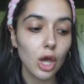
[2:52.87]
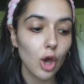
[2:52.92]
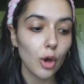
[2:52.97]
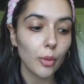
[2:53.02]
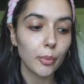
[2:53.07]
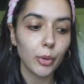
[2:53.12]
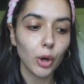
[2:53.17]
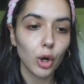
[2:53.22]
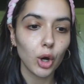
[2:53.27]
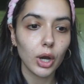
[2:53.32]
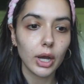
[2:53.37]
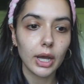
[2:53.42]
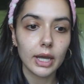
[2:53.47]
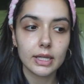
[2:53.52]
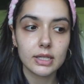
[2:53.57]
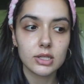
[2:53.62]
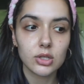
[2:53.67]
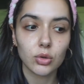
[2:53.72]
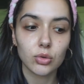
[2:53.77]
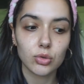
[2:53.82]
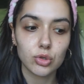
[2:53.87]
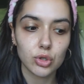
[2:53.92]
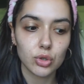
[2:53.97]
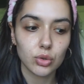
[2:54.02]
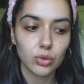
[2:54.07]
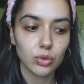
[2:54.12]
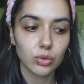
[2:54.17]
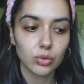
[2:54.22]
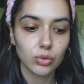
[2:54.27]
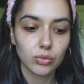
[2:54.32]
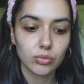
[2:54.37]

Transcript: but it's also